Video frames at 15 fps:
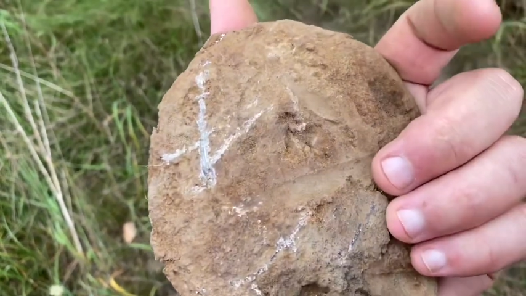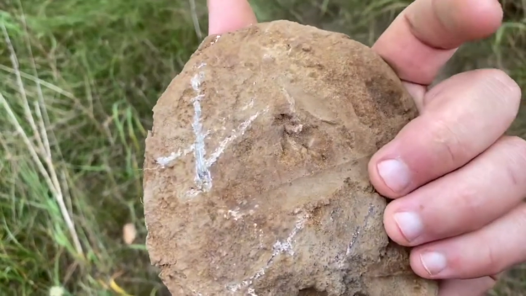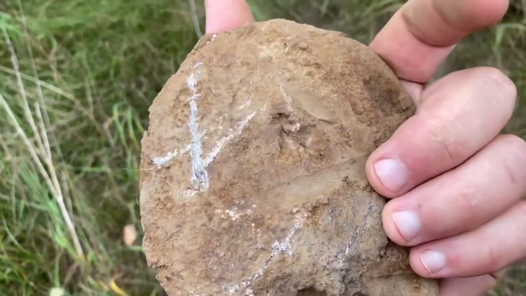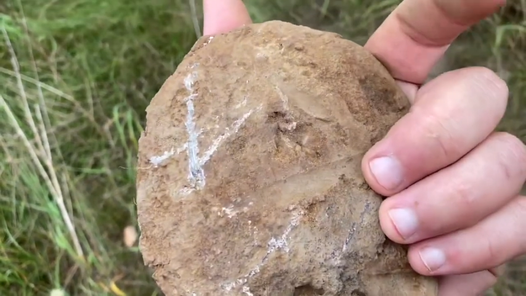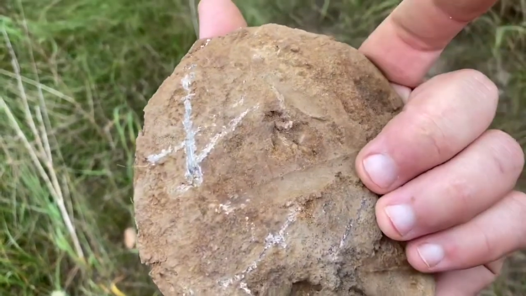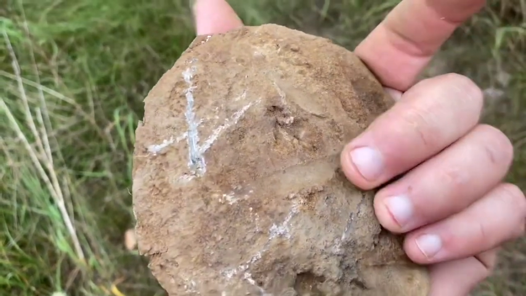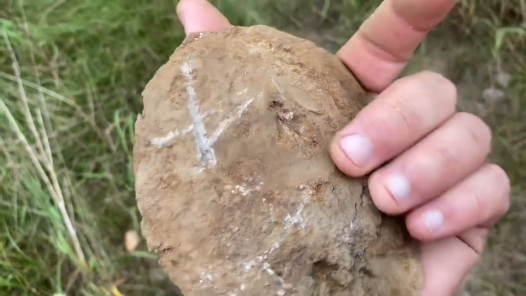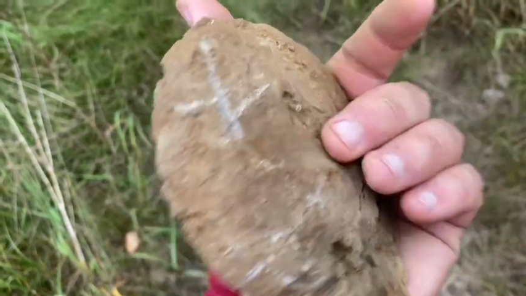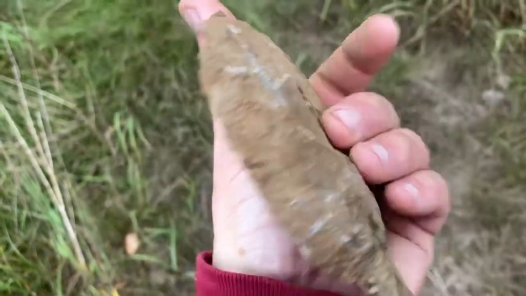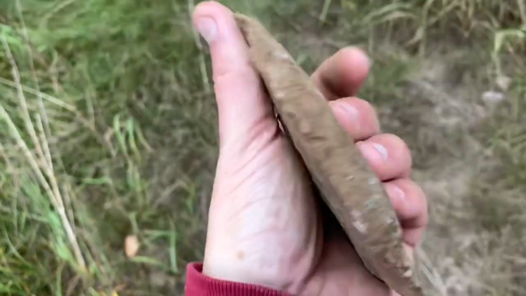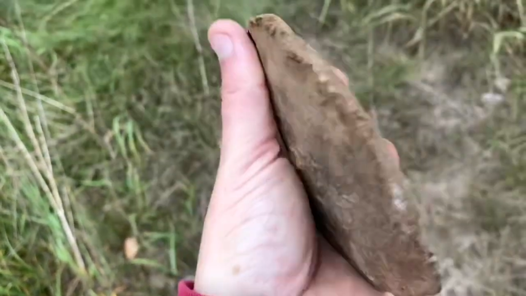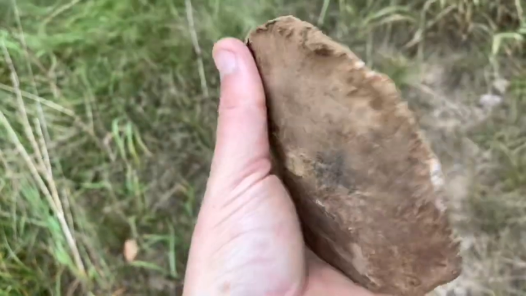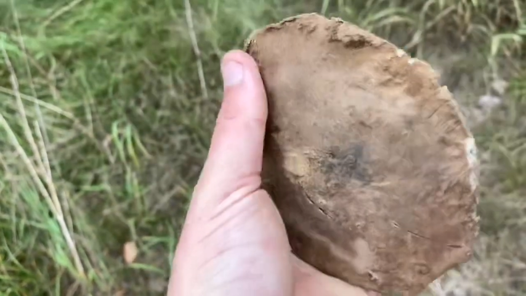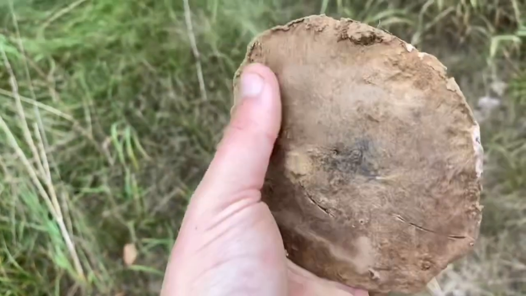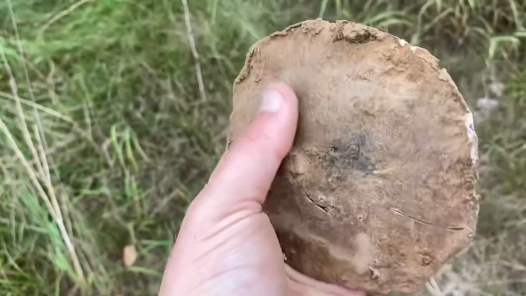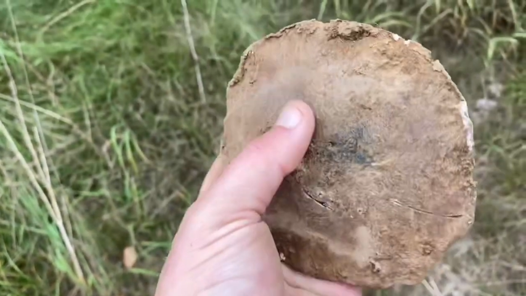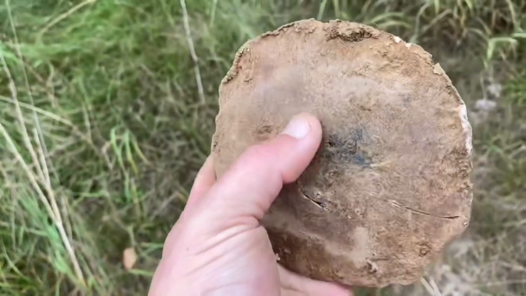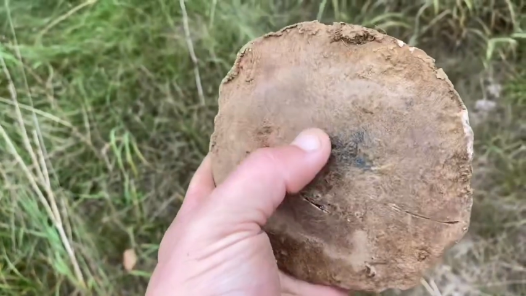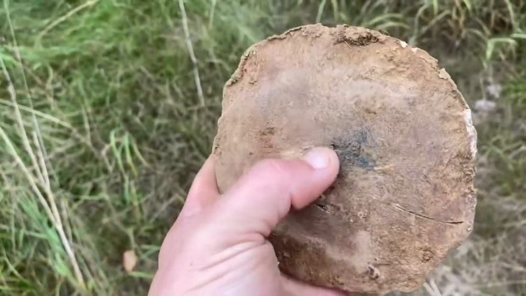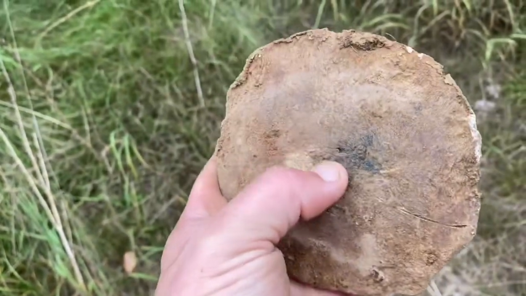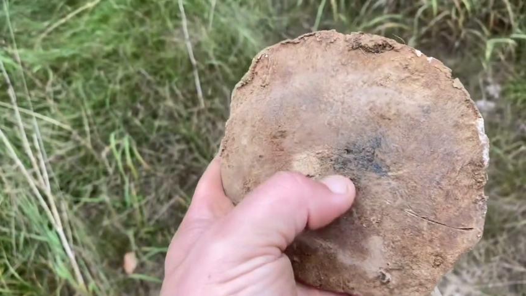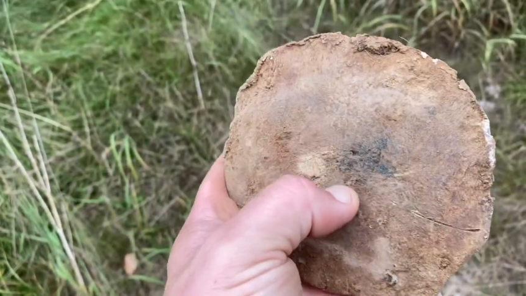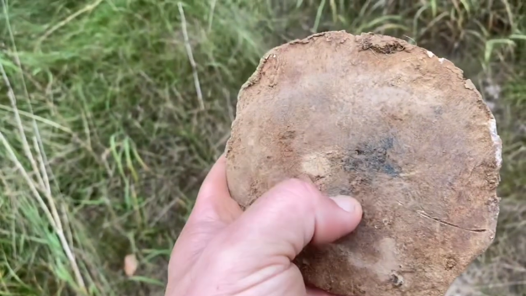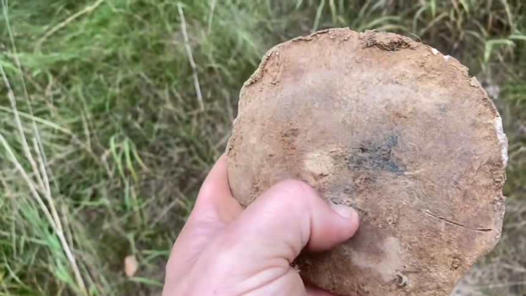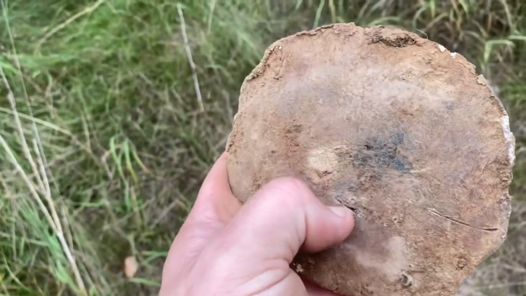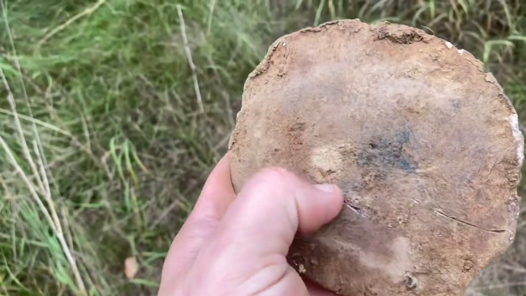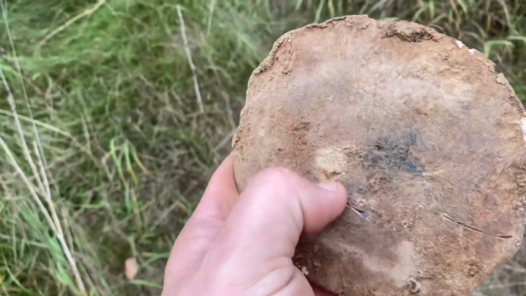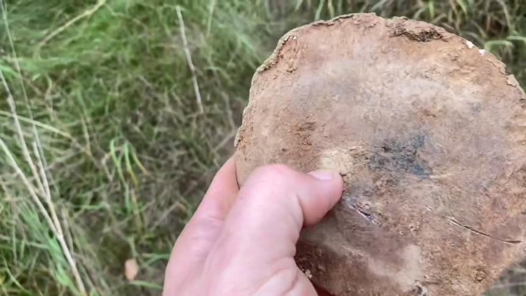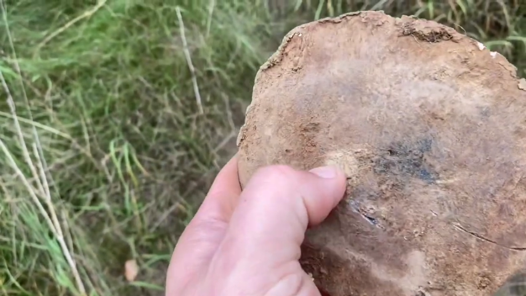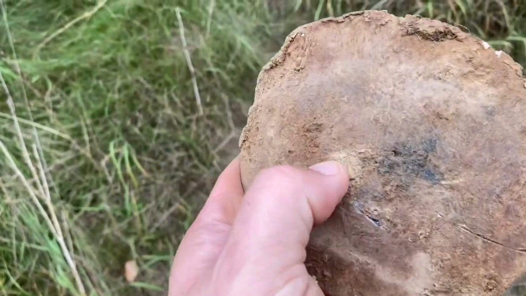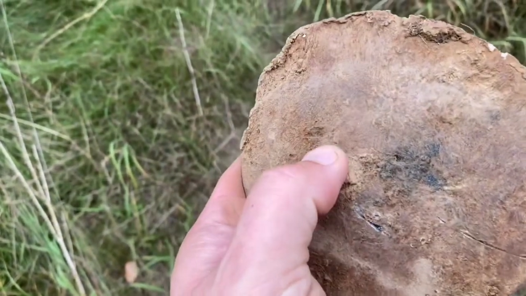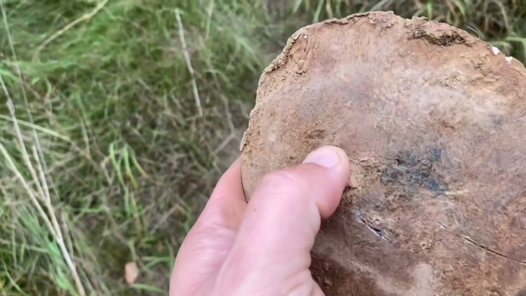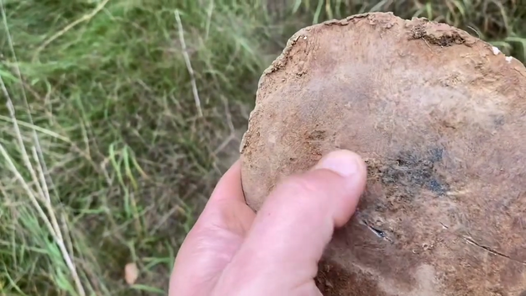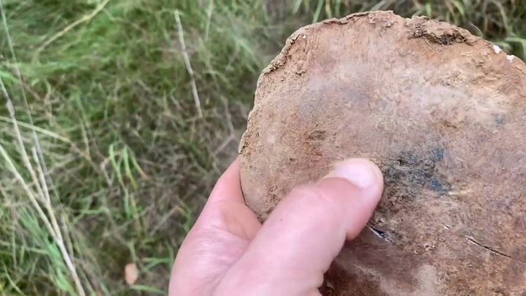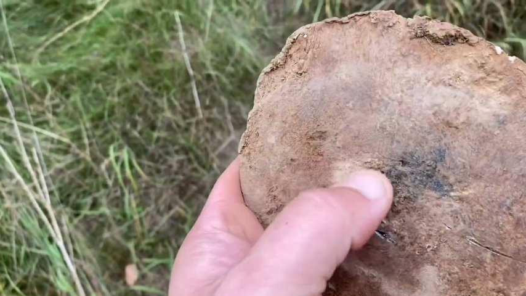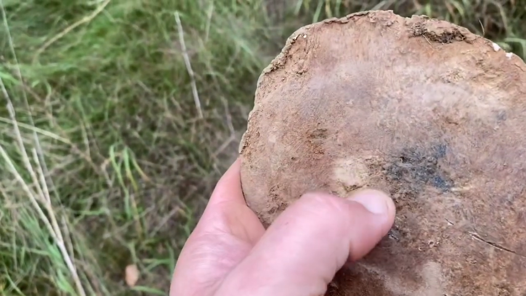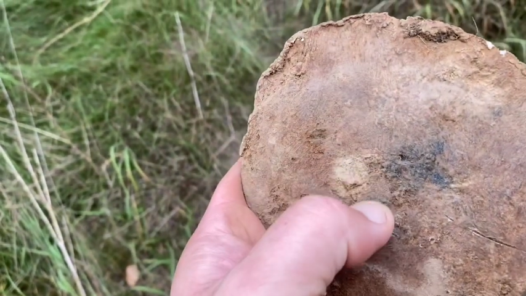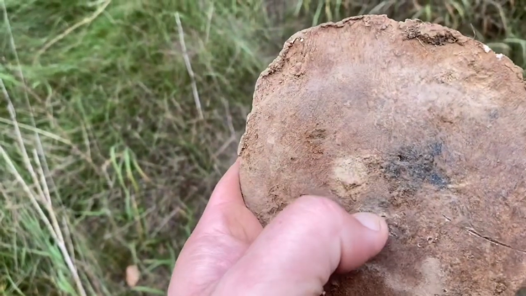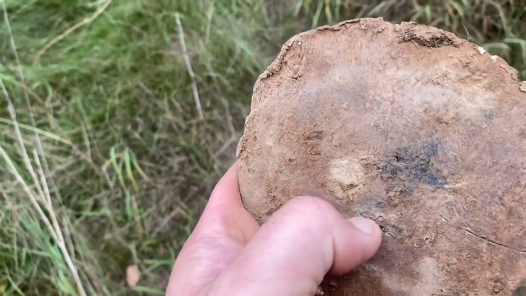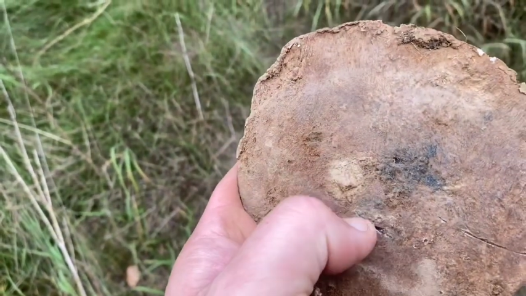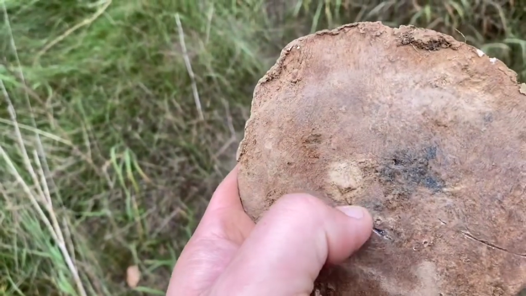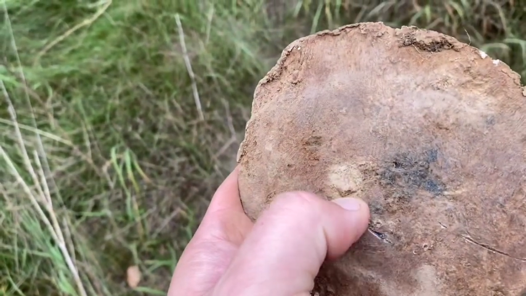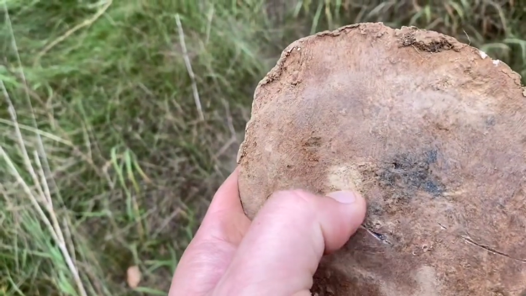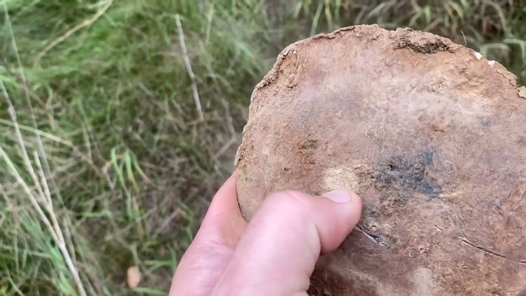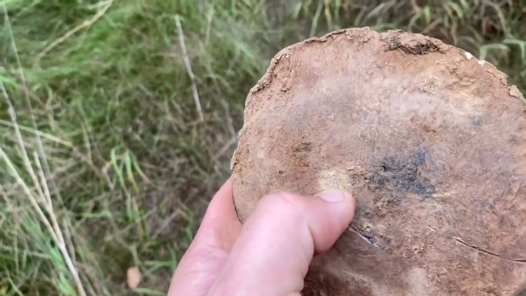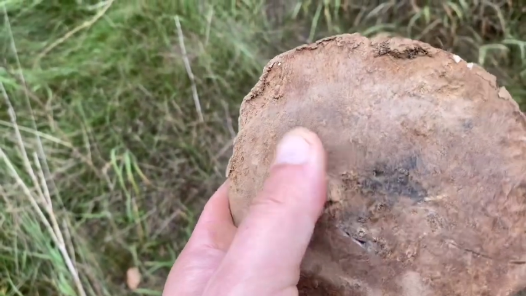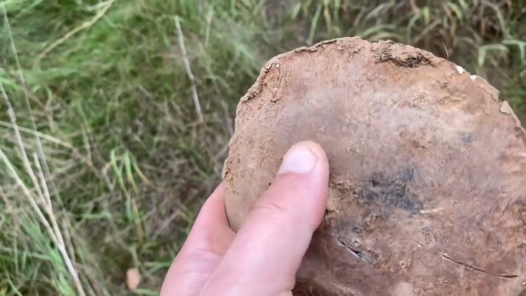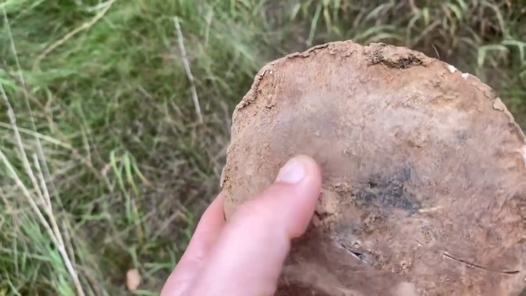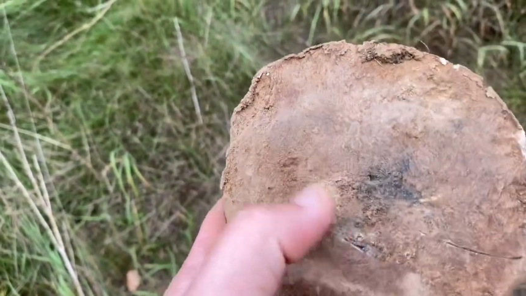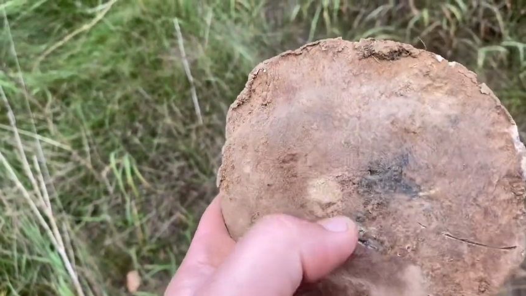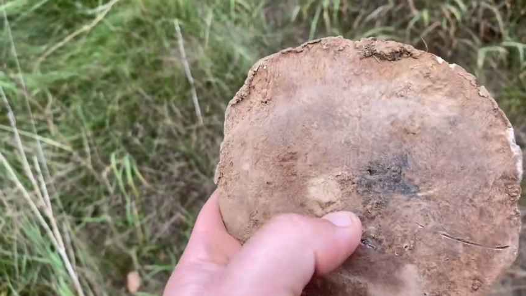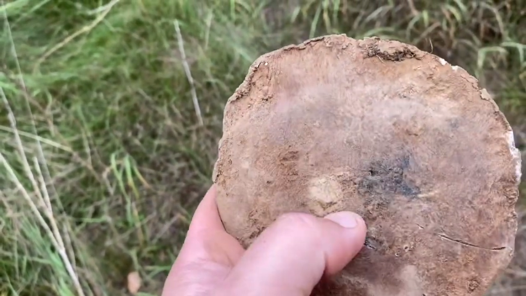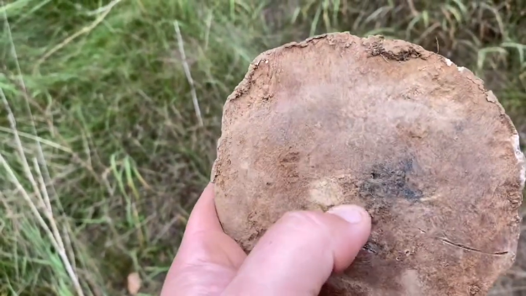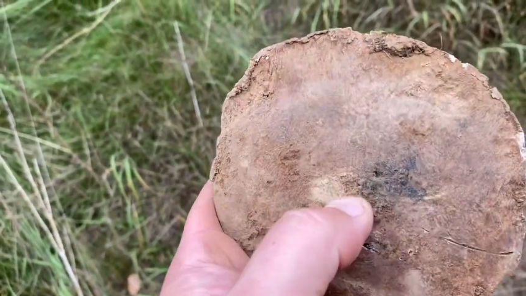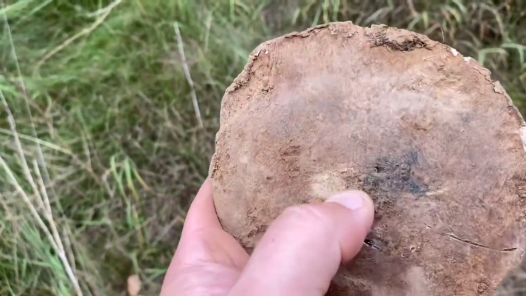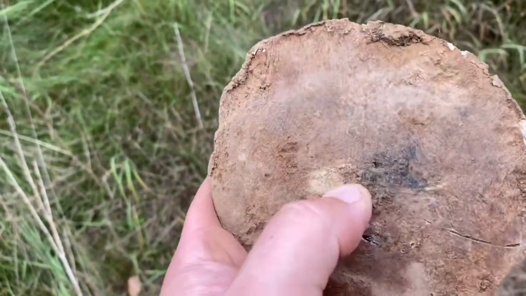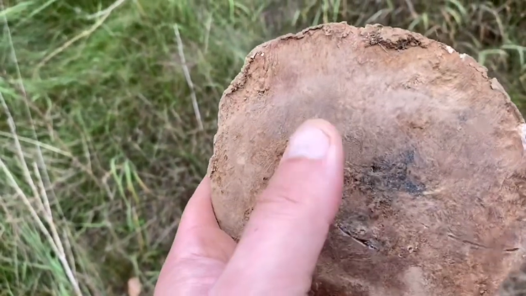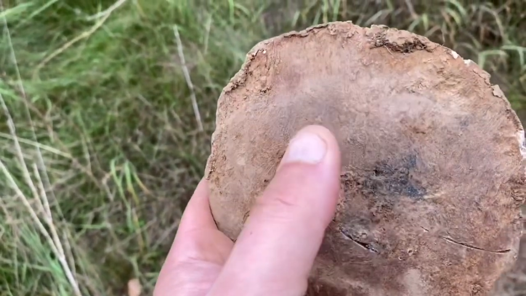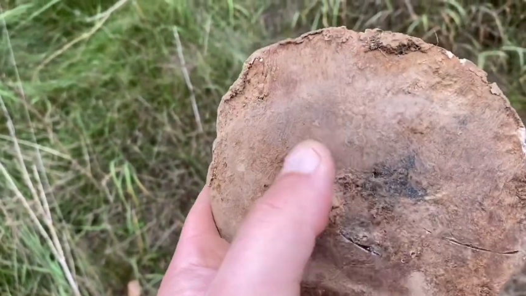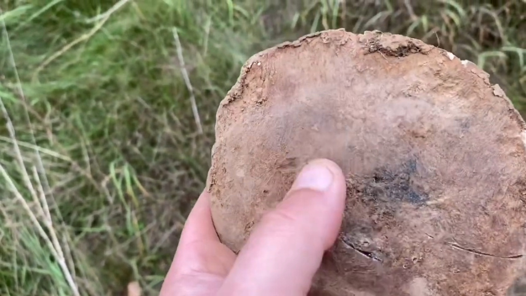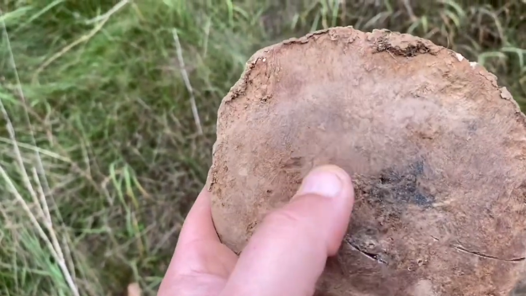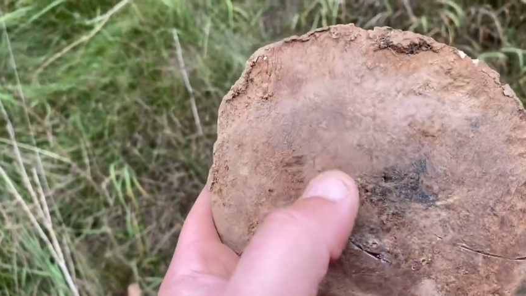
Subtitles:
Nobody's mouth can be seen.